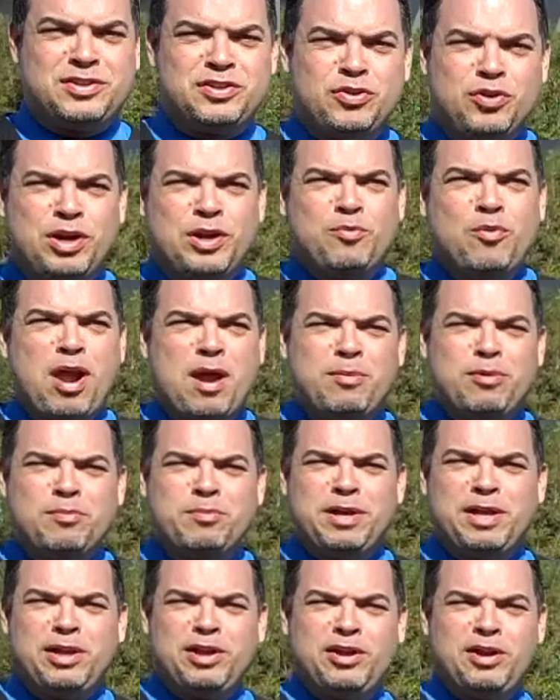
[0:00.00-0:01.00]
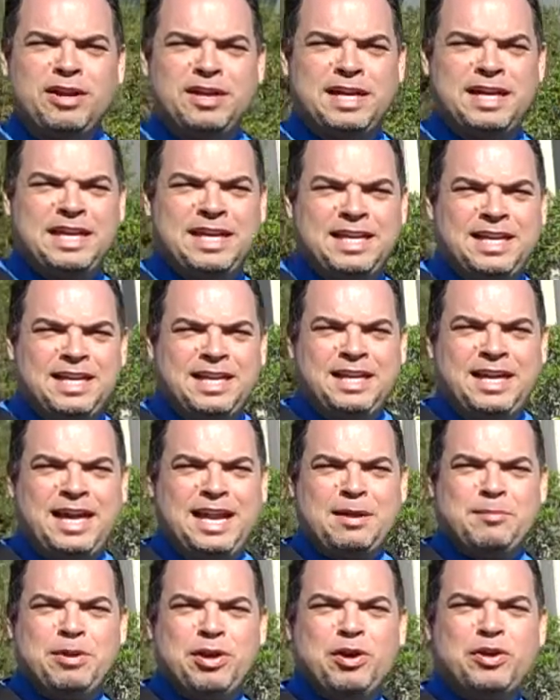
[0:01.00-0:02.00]
Attorney Robert Miller,
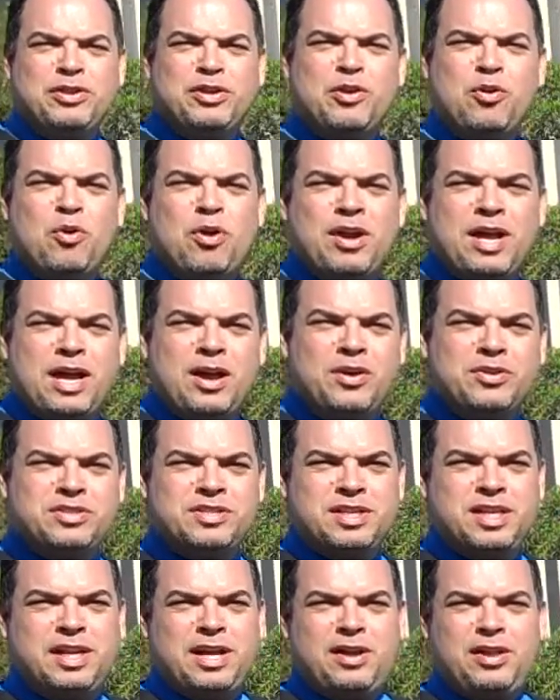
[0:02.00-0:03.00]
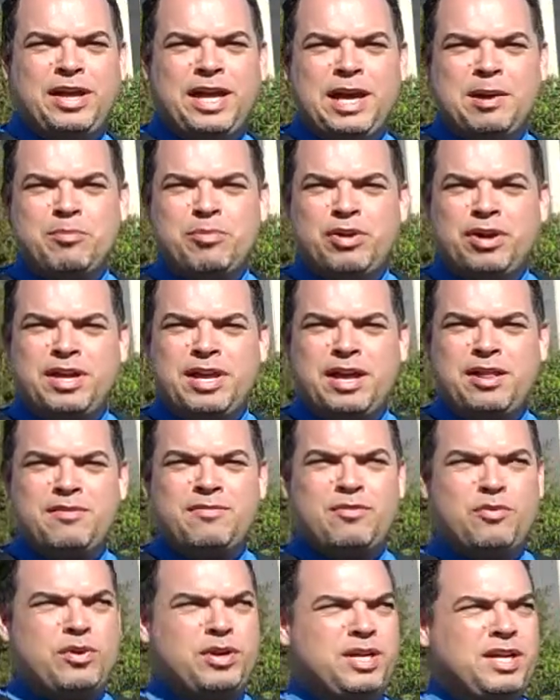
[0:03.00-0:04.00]
and I'm here at the courthouse in Alhambra,
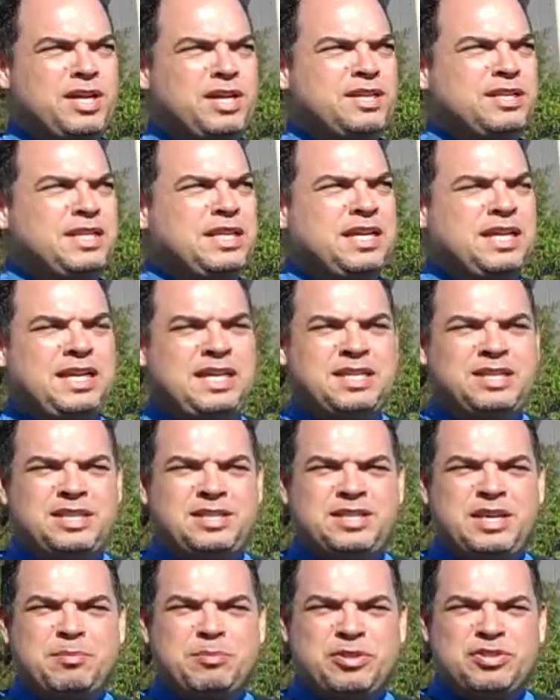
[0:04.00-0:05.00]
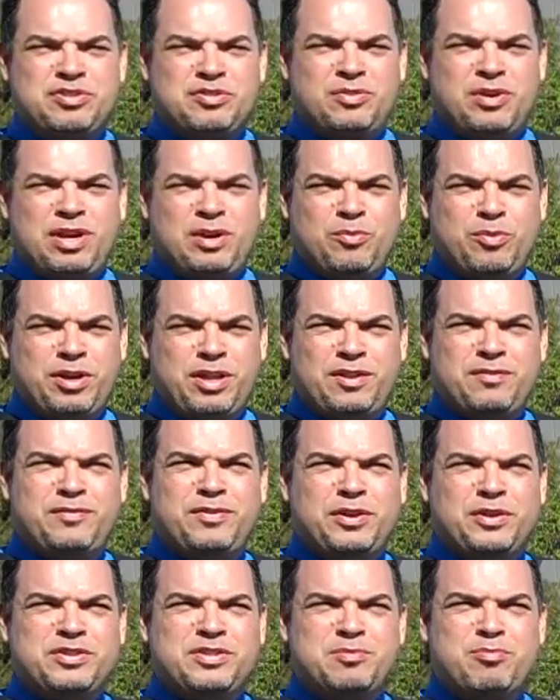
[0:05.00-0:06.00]
California, to demonstrate one of the
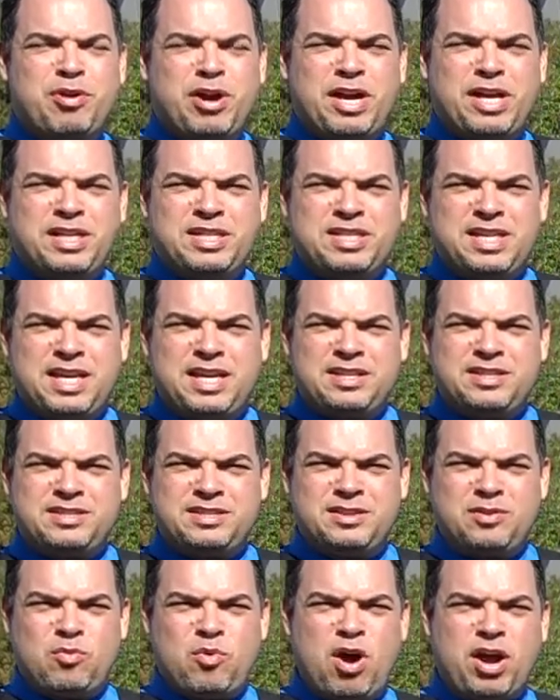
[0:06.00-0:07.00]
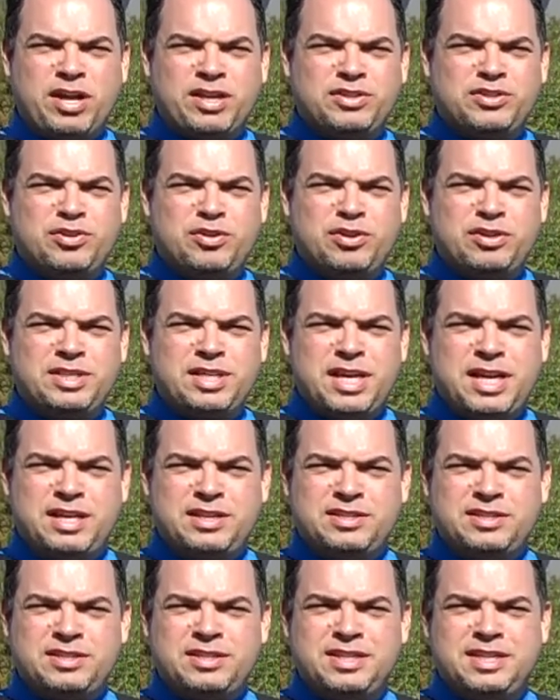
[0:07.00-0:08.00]
field sobriety tests, the walk and turn
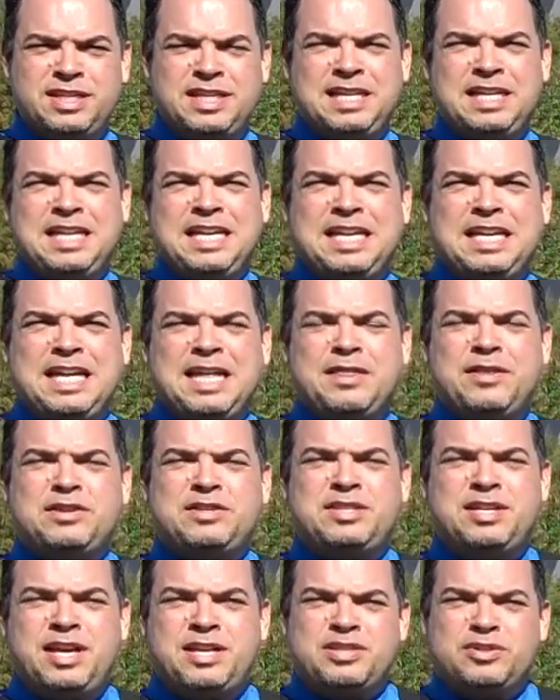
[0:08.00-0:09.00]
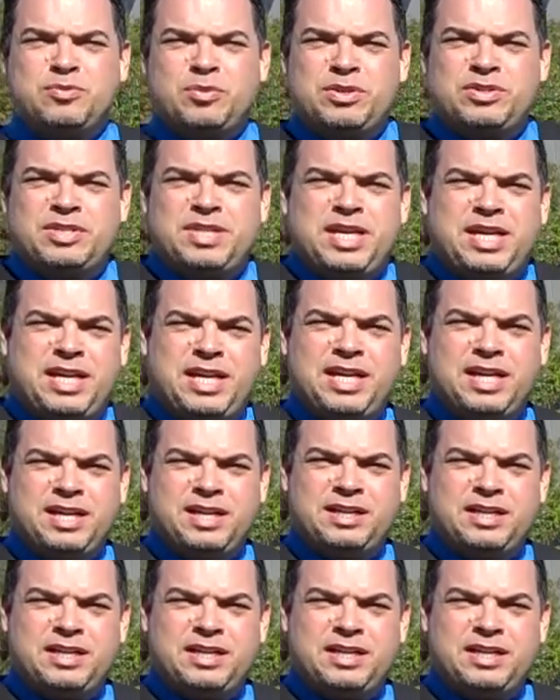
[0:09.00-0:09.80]
test. This test was a